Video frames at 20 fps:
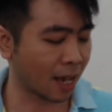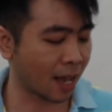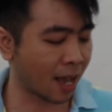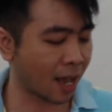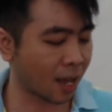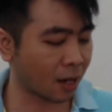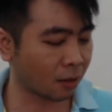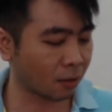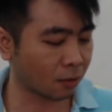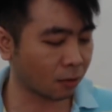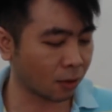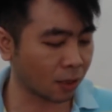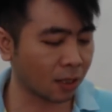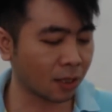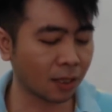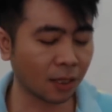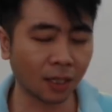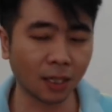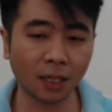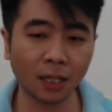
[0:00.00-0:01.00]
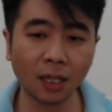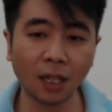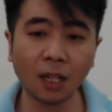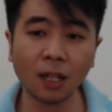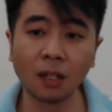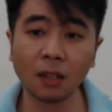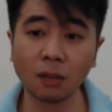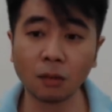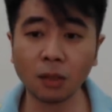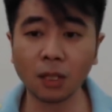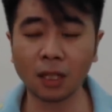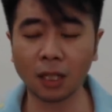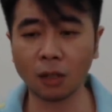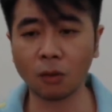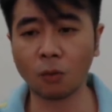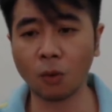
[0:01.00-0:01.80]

I really really